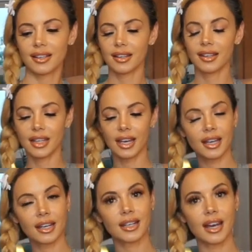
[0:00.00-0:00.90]

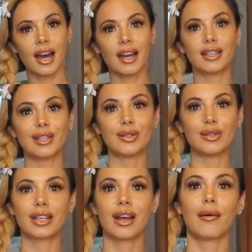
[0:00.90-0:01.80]
Then I
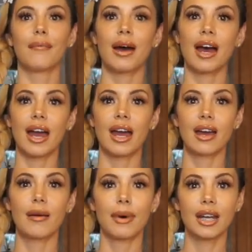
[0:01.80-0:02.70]
use my
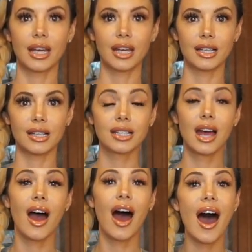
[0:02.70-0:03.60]
bananas.
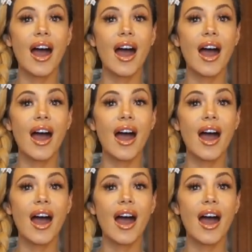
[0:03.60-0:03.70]
I